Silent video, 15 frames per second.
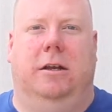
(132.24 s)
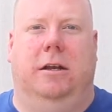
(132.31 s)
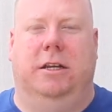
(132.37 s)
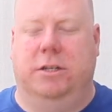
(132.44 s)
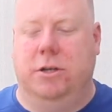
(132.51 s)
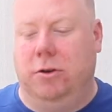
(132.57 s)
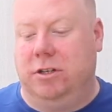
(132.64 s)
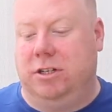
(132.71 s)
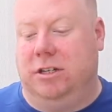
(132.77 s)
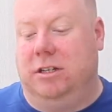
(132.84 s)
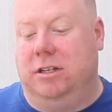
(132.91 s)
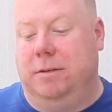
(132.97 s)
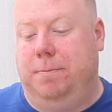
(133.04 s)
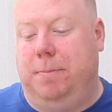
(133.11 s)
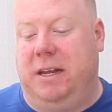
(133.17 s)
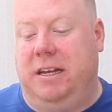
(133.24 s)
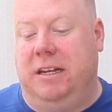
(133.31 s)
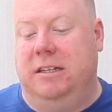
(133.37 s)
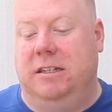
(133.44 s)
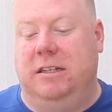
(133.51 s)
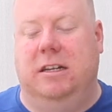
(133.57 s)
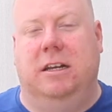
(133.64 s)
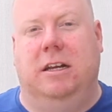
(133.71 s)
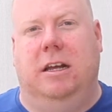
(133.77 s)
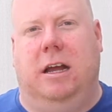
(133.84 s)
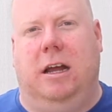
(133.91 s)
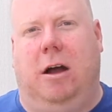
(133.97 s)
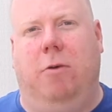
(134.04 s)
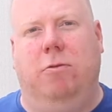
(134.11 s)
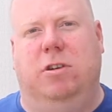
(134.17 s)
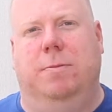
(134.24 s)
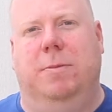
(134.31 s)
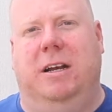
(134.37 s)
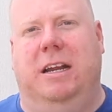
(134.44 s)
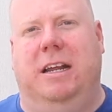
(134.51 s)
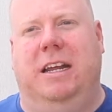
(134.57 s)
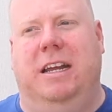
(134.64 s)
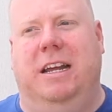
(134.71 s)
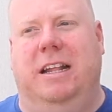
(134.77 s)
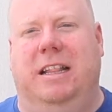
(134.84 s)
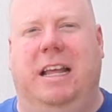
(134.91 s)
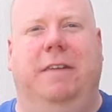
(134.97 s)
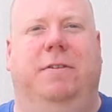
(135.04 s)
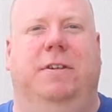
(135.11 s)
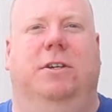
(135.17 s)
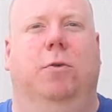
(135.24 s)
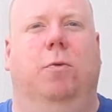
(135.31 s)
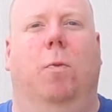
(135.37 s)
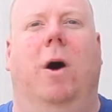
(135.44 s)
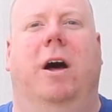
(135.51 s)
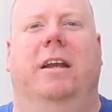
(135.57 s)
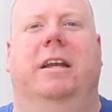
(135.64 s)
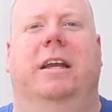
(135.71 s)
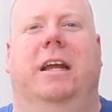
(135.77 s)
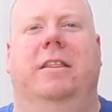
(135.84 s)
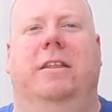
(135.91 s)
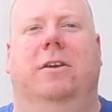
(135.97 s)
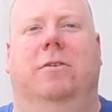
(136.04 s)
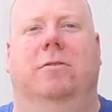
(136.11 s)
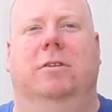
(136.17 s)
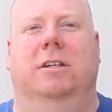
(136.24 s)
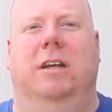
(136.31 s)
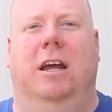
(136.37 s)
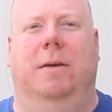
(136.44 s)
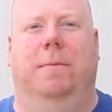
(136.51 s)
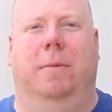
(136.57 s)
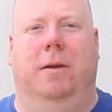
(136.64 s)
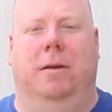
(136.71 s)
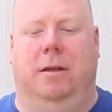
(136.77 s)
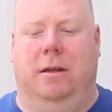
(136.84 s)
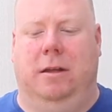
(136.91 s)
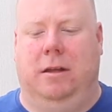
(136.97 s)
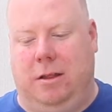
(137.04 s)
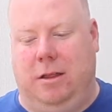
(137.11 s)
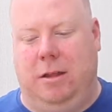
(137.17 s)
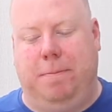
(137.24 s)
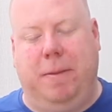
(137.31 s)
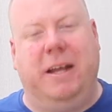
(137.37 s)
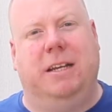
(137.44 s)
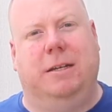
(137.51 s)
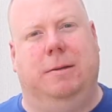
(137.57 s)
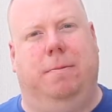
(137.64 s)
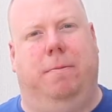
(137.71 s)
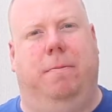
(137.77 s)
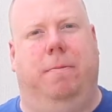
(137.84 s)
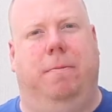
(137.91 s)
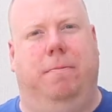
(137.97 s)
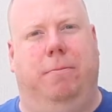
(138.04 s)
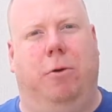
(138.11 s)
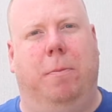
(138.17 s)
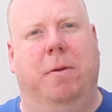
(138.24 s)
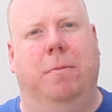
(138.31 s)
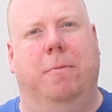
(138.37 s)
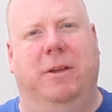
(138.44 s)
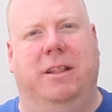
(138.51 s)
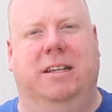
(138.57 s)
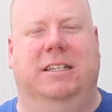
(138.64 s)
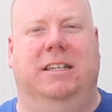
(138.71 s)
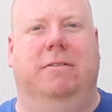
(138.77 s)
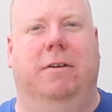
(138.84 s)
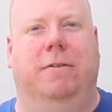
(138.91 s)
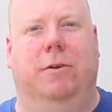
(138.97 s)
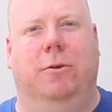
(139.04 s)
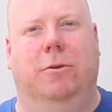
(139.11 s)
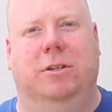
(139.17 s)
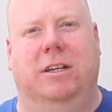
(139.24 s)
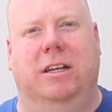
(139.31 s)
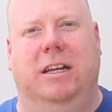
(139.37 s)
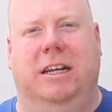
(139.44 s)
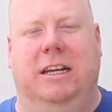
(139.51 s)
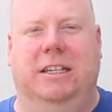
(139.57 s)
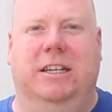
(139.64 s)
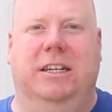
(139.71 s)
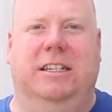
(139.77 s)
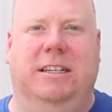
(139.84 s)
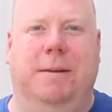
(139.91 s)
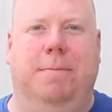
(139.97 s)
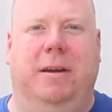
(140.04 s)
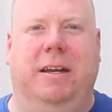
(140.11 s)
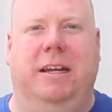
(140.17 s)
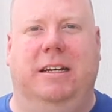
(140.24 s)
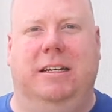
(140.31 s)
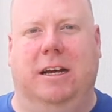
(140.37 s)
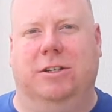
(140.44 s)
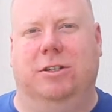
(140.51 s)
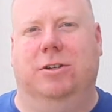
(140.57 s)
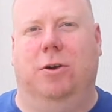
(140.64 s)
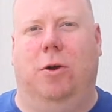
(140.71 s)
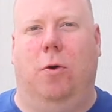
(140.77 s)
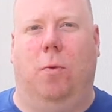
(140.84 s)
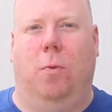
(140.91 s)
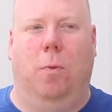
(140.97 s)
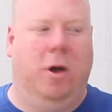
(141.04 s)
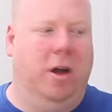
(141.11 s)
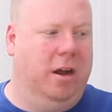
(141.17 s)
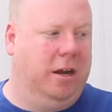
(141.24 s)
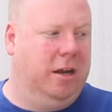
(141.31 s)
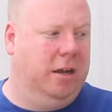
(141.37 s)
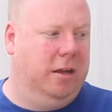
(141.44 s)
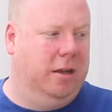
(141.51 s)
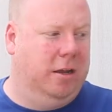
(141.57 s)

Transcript: it's nonsense because ultimately they've still won in the long term. The biggest problem with this theory, of course, is that it simply doesn't work.